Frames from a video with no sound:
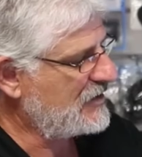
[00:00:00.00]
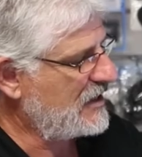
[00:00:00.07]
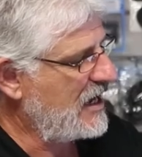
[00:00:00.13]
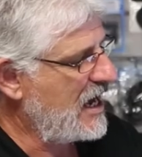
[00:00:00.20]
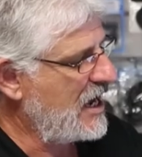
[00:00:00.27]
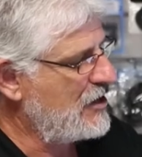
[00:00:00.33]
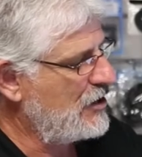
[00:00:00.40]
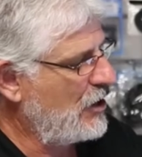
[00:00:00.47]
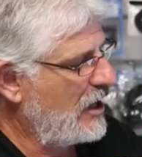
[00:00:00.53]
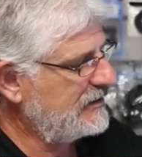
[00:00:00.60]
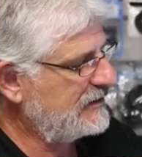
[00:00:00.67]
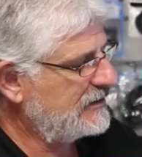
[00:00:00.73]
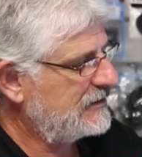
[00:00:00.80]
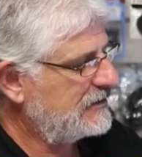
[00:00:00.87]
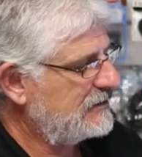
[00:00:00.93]
a, a
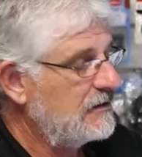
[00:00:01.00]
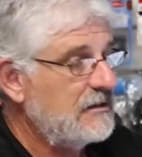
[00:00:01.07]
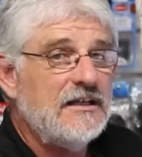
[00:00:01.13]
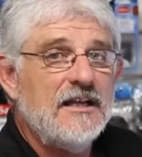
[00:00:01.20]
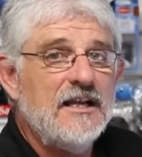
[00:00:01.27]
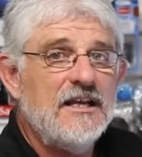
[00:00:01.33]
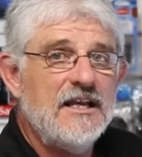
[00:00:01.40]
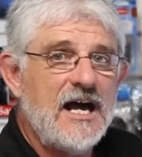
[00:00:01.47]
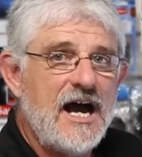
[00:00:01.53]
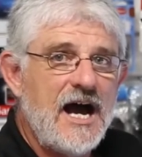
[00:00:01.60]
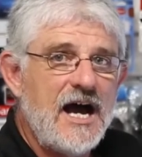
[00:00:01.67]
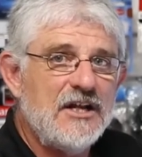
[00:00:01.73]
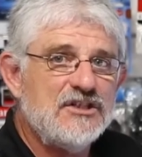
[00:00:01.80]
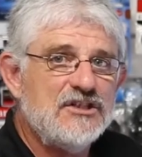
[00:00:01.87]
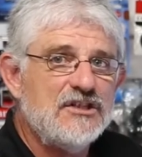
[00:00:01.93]
nice
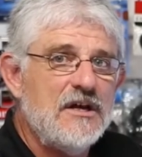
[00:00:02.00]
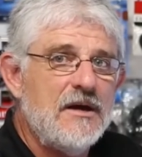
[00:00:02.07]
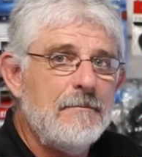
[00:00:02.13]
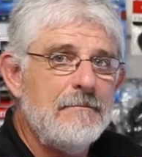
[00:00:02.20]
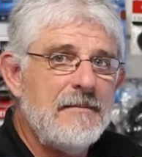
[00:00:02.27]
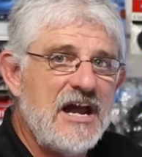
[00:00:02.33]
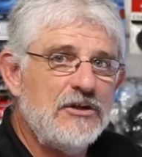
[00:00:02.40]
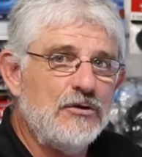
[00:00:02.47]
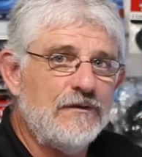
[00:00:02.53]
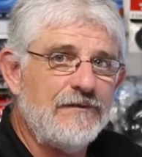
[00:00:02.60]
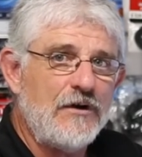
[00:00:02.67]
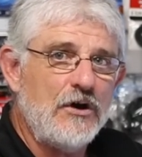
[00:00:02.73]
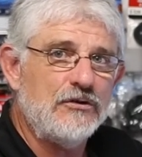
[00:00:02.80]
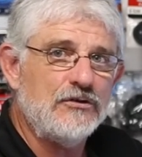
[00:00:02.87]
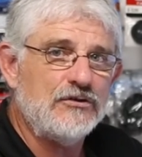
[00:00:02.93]
large manual
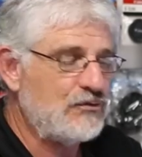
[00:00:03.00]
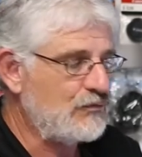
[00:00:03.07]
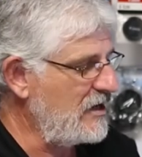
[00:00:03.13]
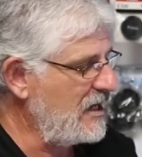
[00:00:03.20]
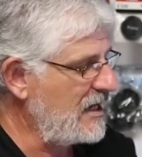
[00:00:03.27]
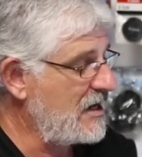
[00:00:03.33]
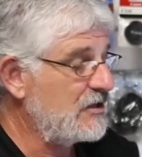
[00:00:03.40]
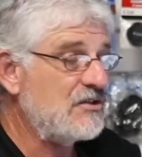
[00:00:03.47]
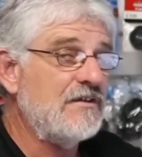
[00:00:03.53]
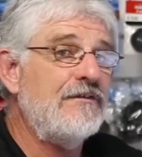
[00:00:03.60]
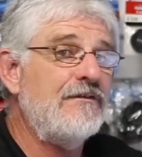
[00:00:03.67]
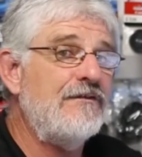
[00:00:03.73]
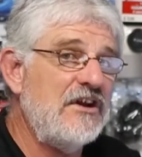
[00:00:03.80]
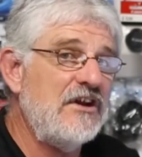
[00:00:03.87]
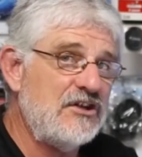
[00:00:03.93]
focus ring and it's a
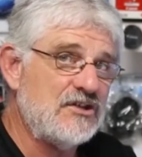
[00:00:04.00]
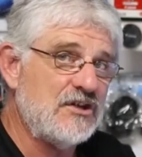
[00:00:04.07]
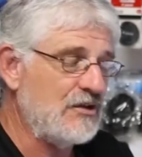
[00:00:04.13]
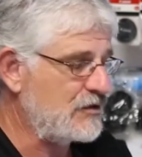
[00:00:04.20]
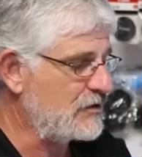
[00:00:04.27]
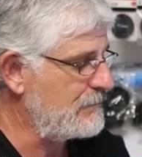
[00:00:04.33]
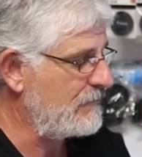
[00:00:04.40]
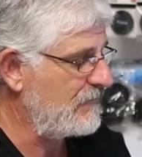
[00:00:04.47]
frictionless